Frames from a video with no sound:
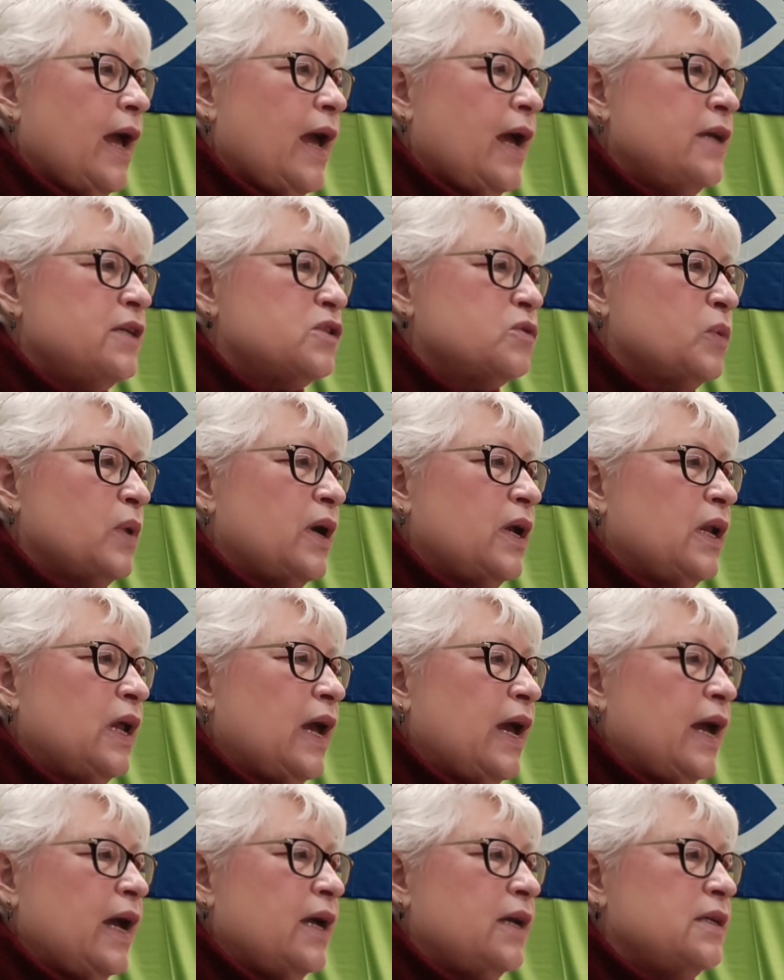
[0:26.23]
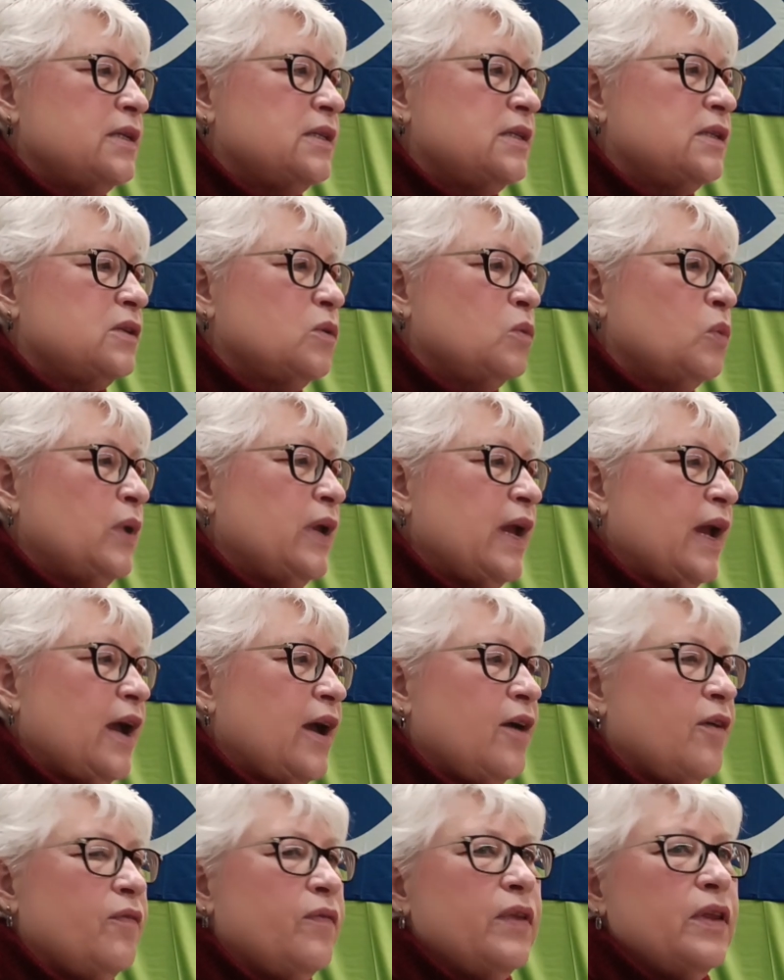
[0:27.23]
as well as we
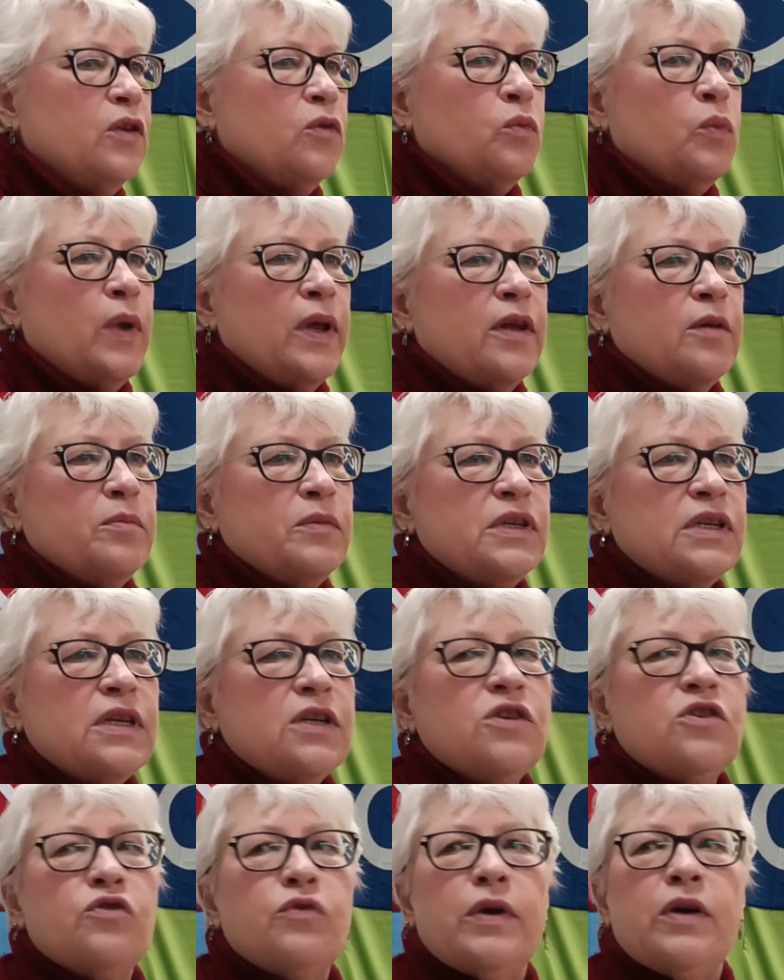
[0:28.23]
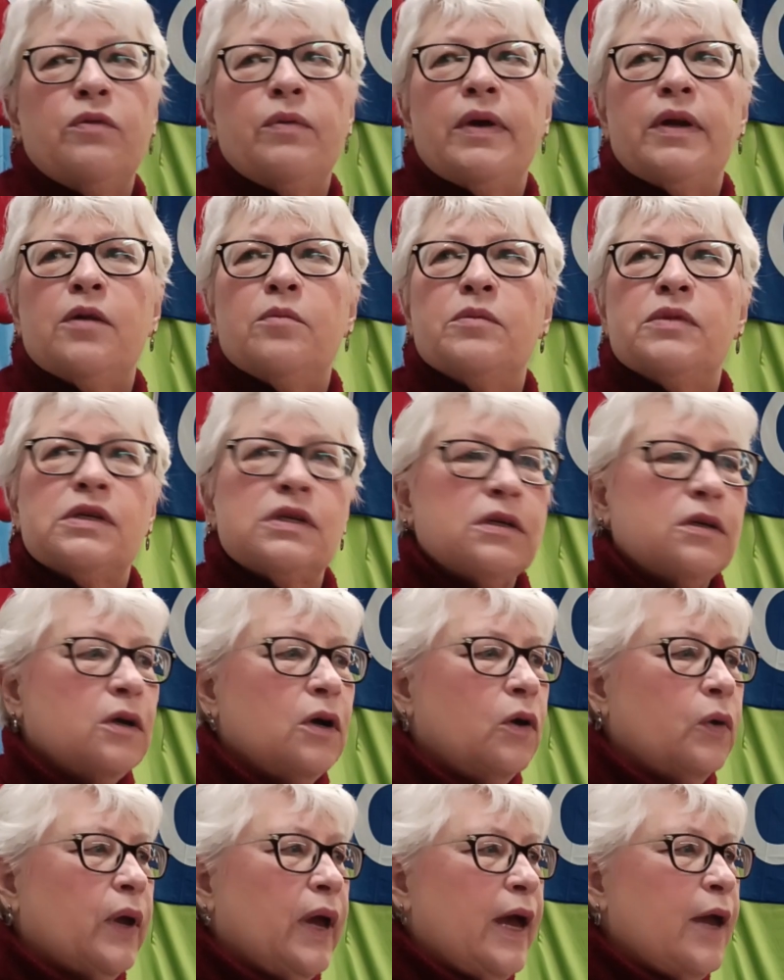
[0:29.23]
have the rhythms, the string rhythms.
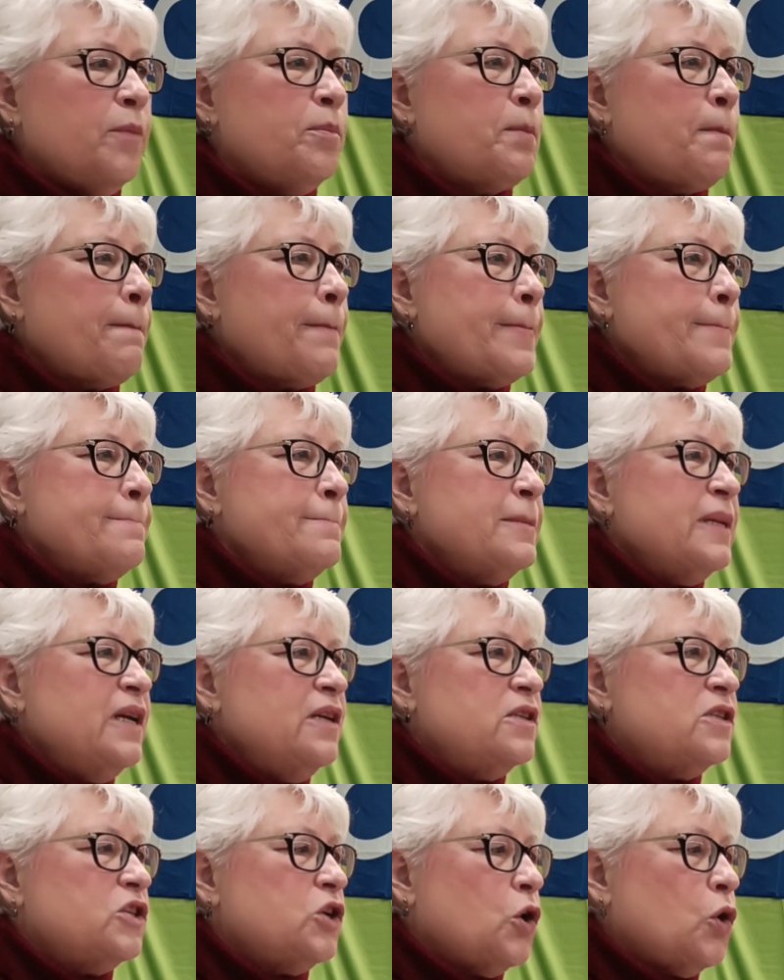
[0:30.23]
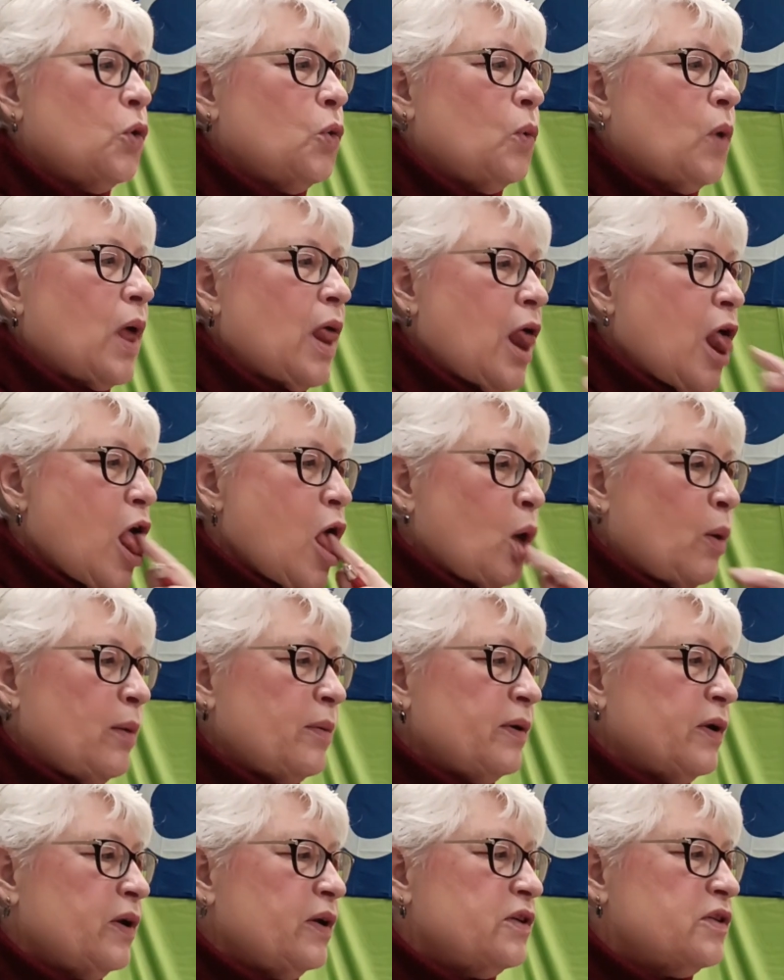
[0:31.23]
Okay. So what
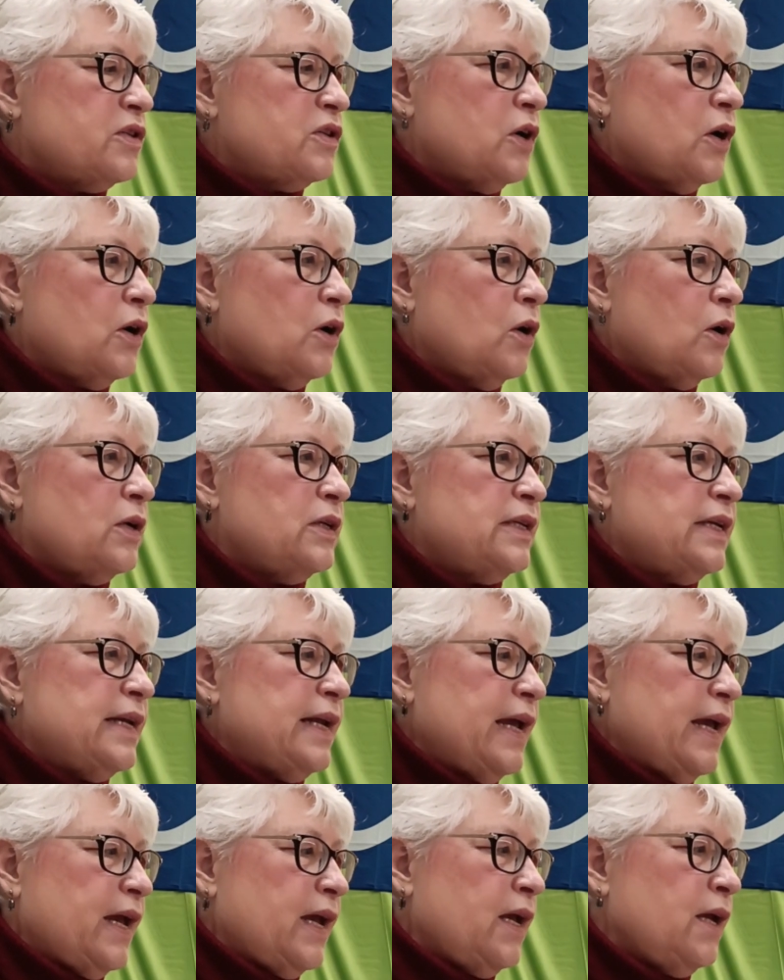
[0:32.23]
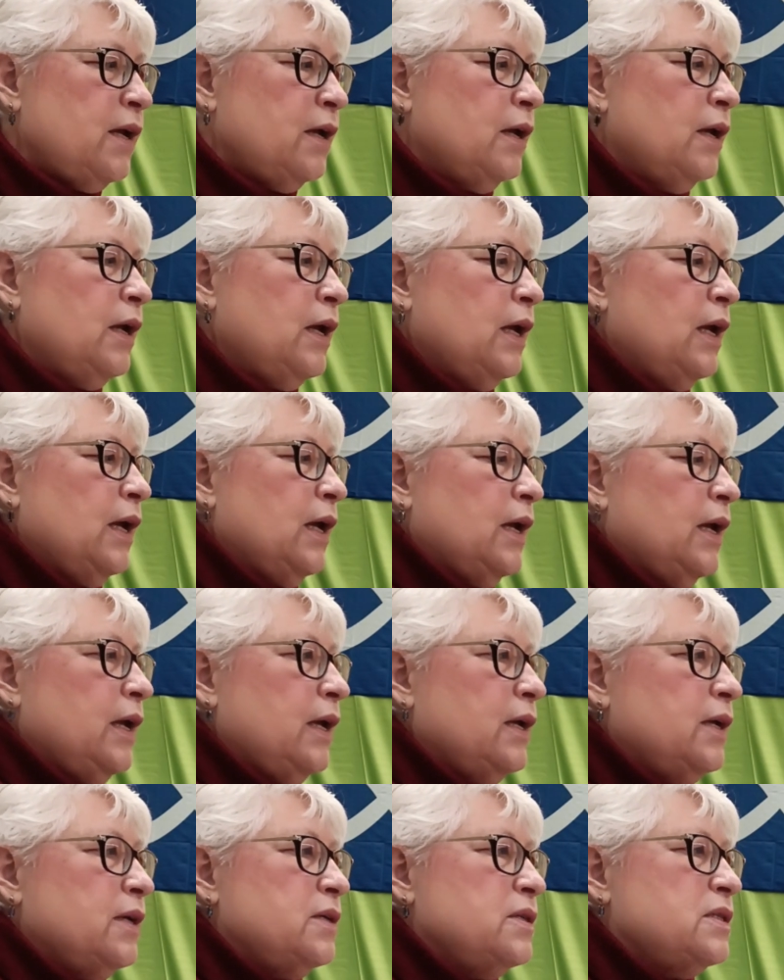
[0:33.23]
we're going to start on today
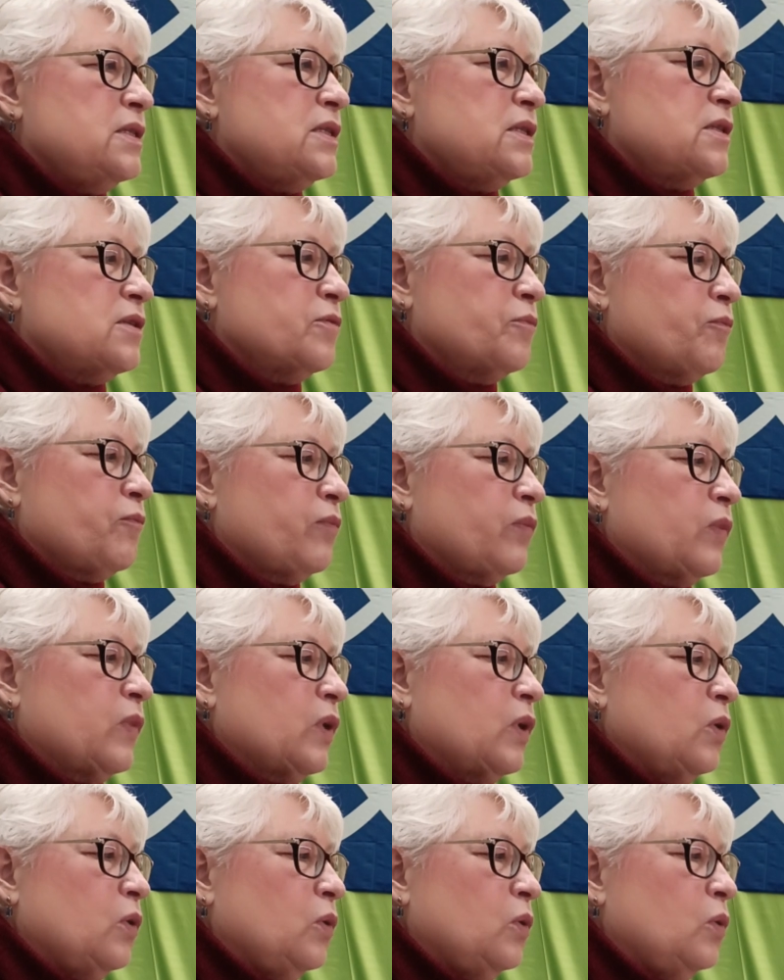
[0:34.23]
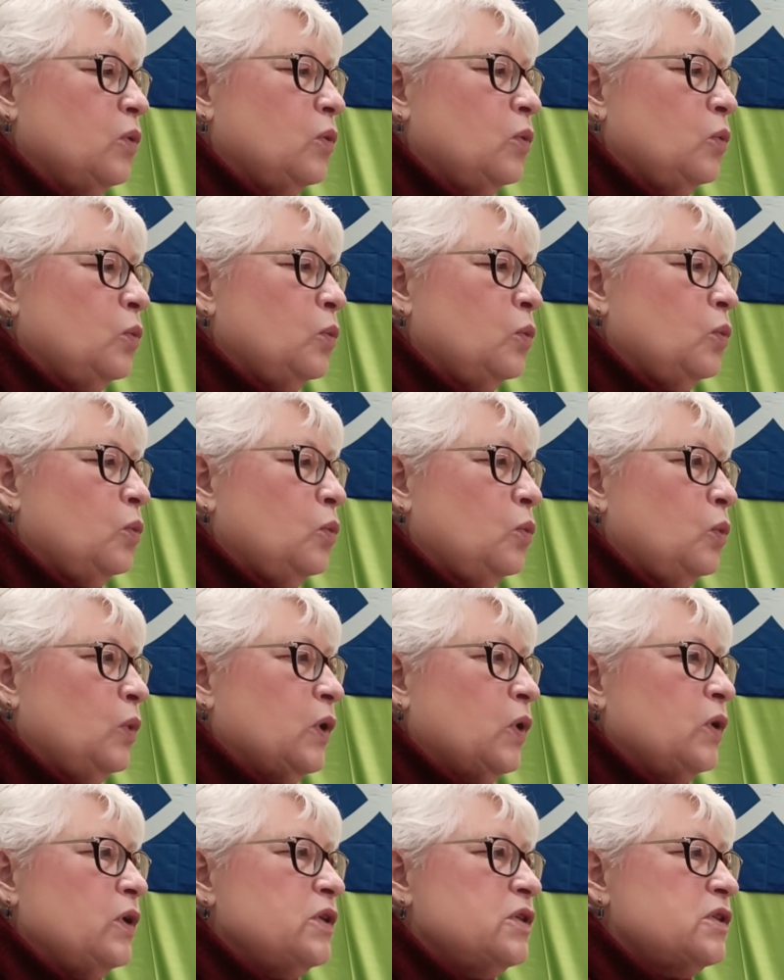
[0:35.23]
is we're
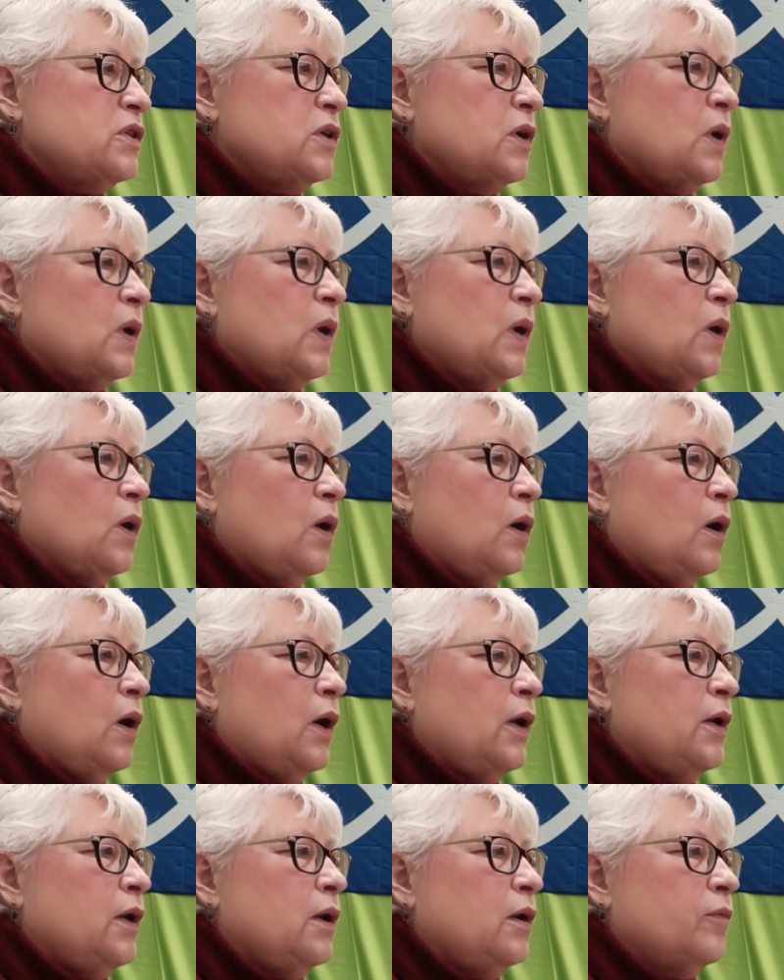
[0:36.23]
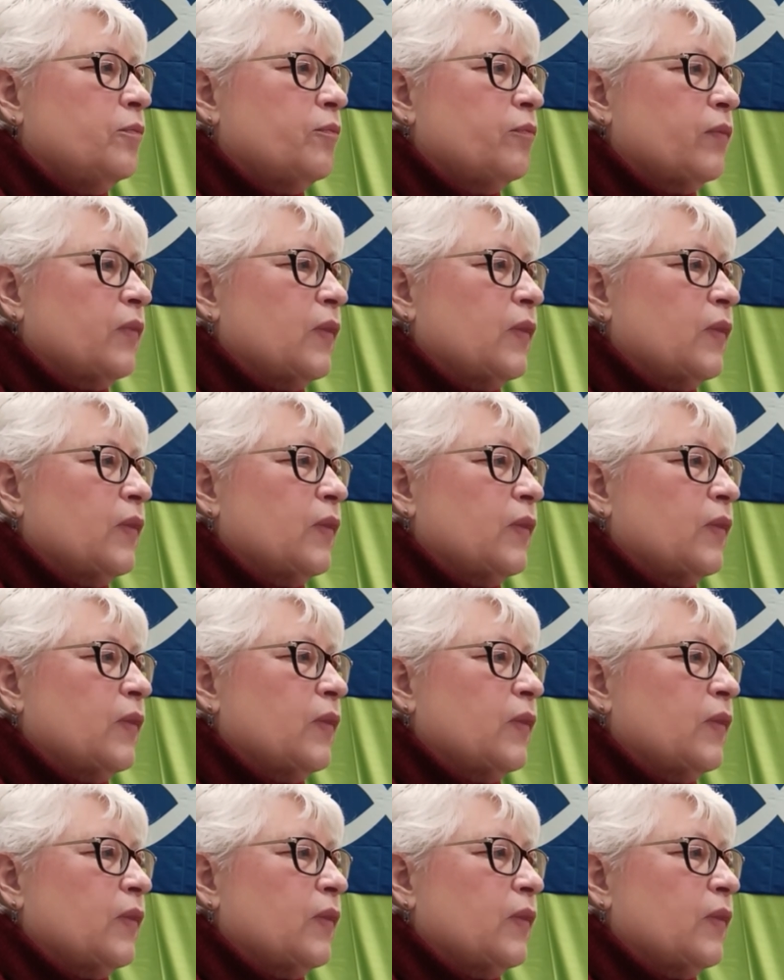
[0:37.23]
going to start on,